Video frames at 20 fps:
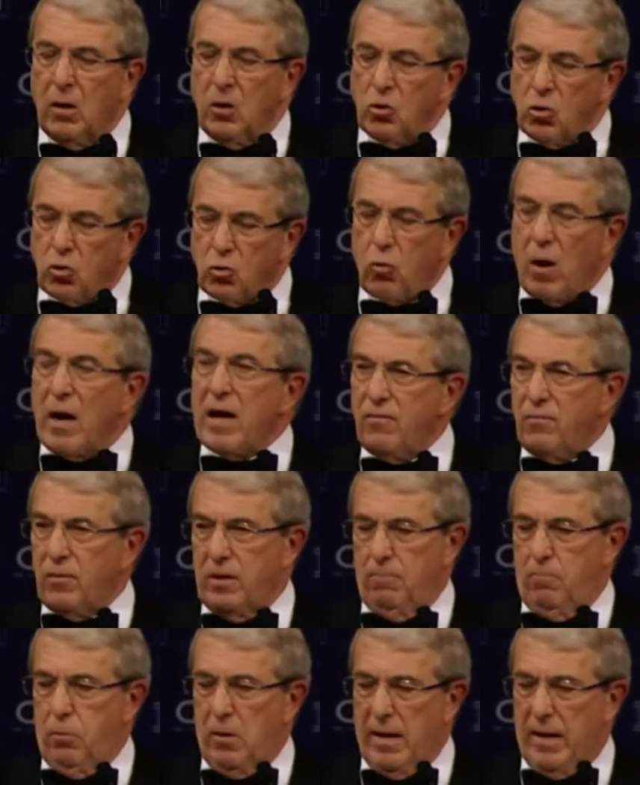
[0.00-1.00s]

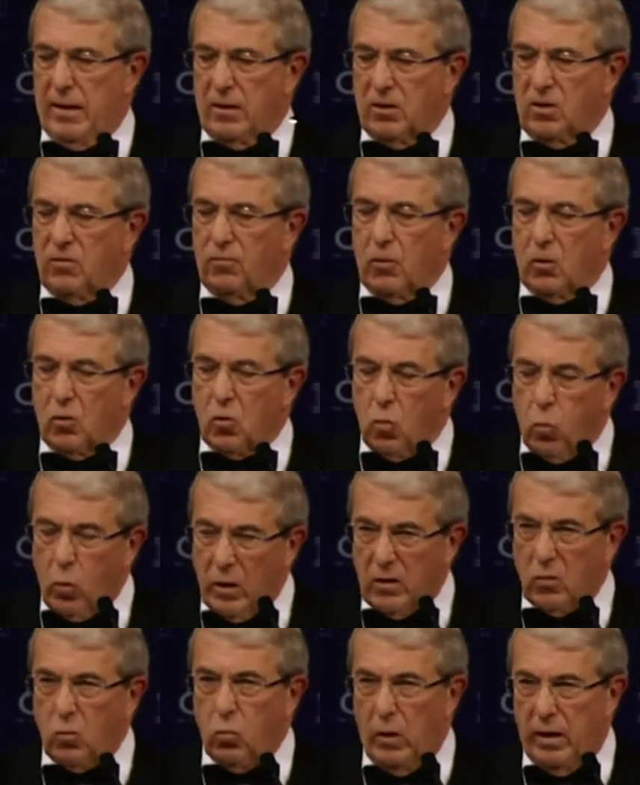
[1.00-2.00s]
Driving plans for
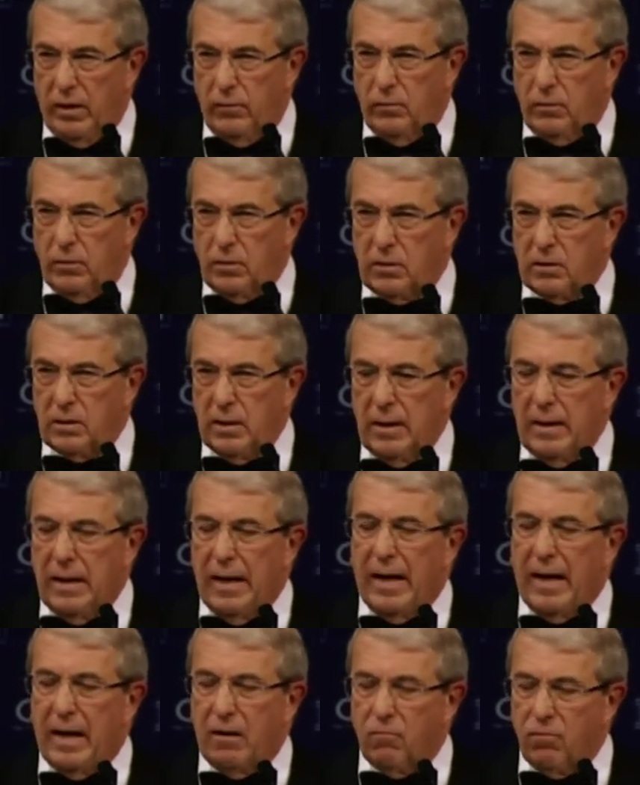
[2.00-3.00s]
quick wins
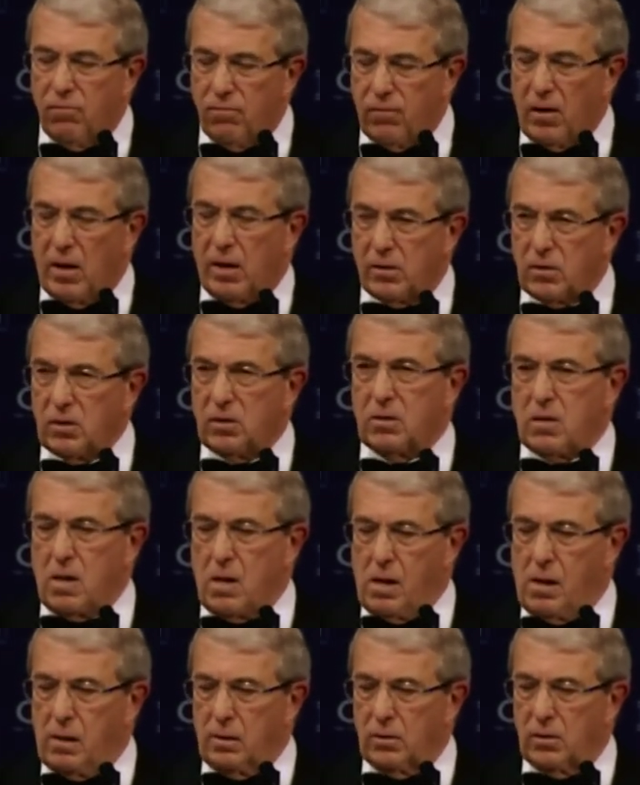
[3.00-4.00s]
and fast
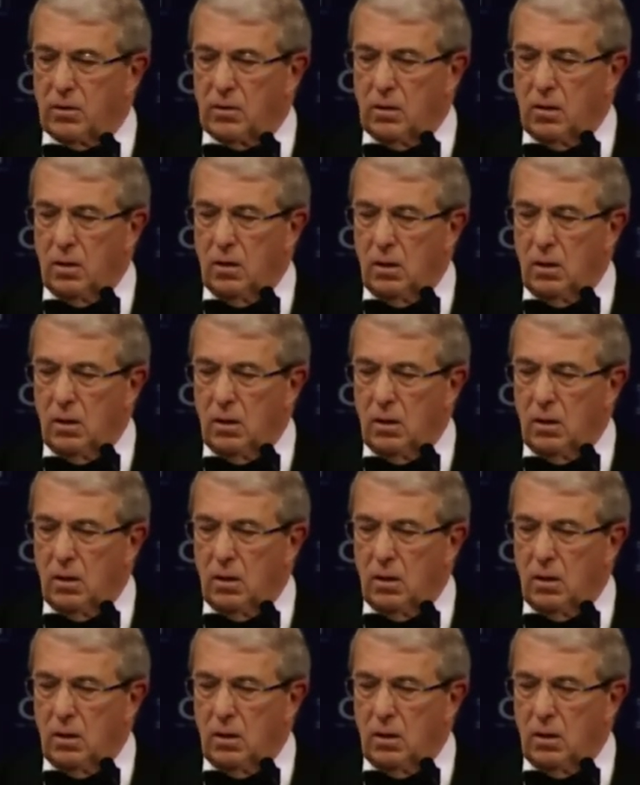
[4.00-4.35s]
starts.